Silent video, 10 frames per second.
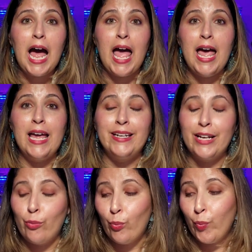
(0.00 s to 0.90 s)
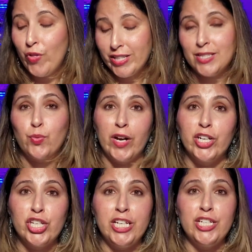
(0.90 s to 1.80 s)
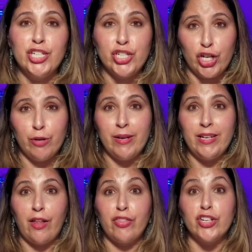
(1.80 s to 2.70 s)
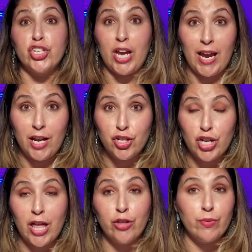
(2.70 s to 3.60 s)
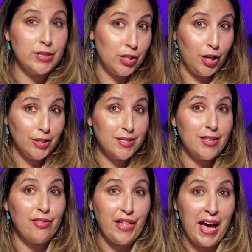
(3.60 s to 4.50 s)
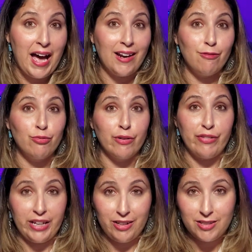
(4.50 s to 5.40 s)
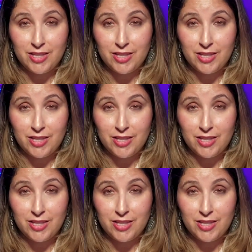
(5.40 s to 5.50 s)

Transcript: And this is where she determined the change and the results that revealed.